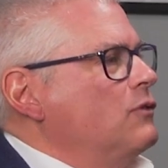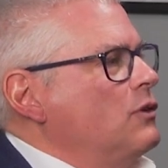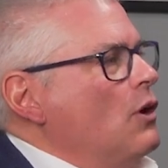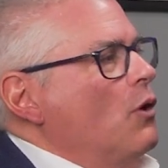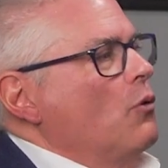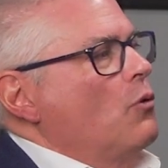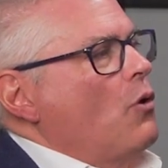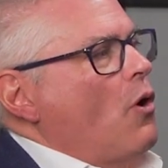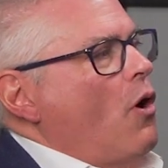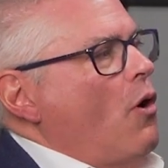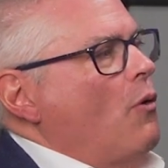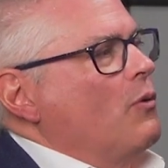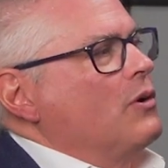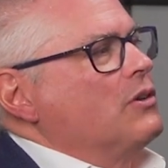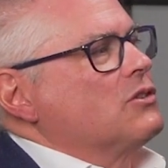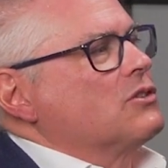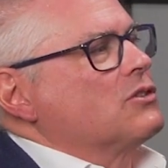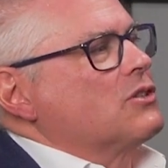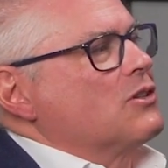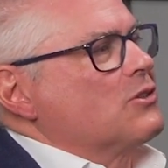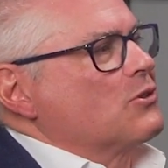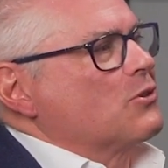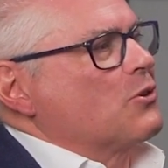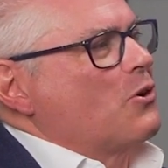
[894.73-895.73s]
Don't always
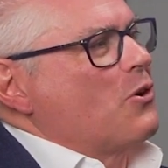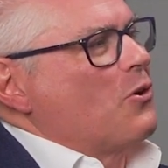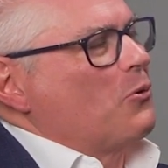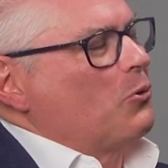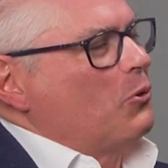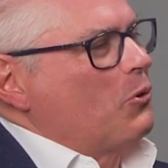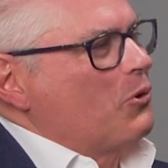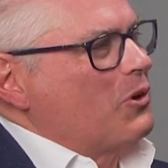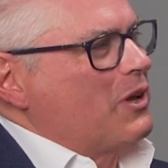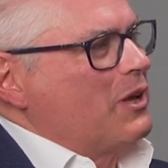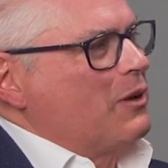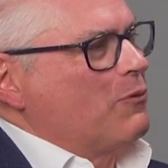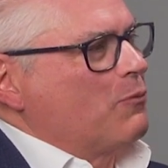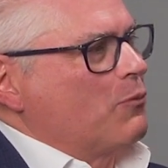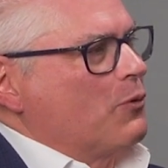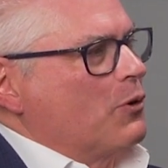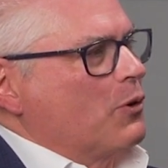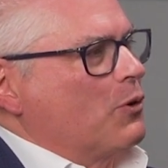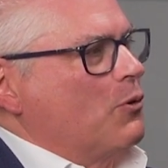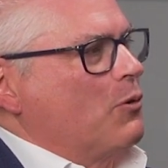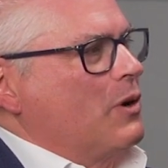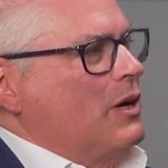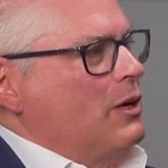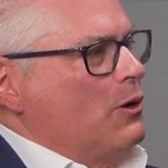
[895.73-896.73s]
just go looking for
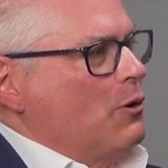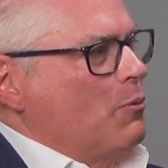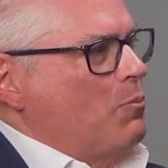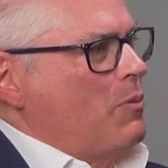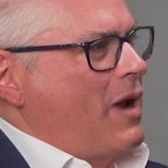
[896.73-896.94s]
greener